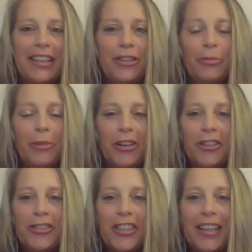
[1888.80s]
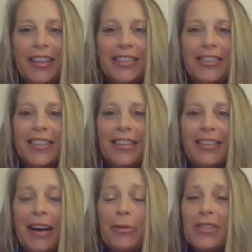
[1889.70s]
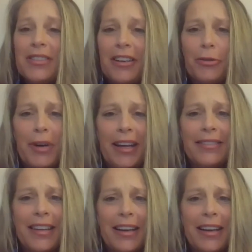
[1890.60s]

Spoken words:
Thank you, Marge. And that was not a rant,